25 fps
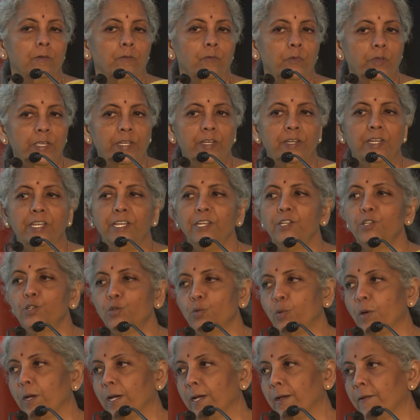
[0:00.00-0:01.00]
We need
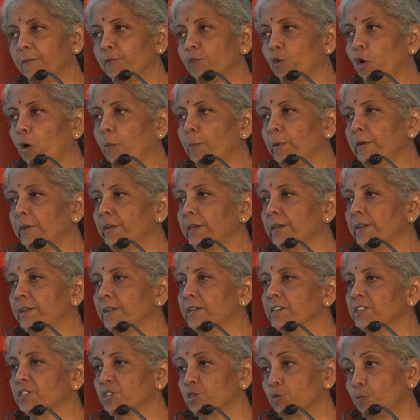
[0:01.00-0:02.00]
to have common
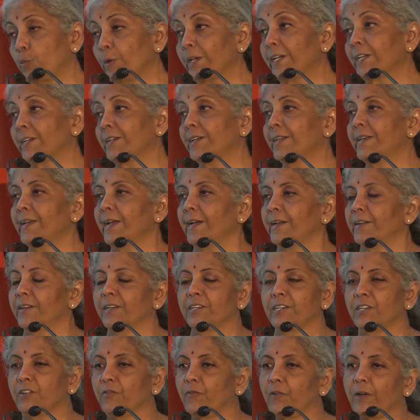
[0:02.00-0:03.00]
areas quickly
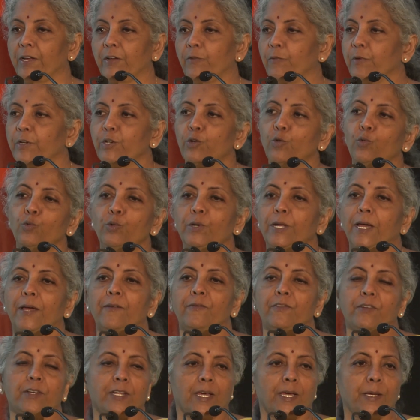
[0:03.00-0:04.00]
identified. We don't have
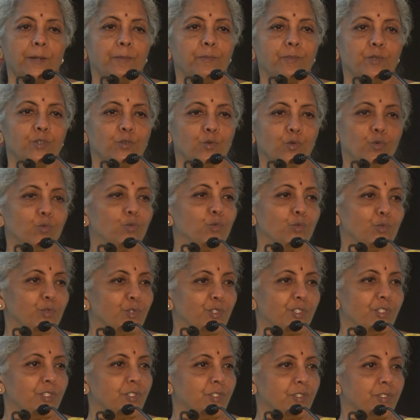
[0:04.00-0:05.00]
time to
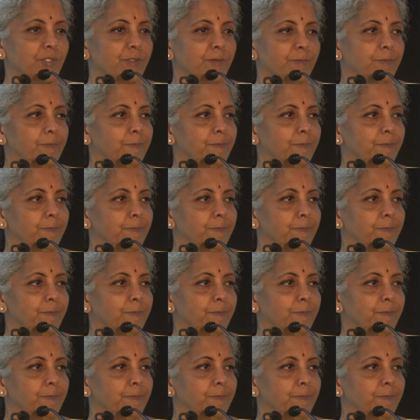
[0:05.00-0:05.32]
lose.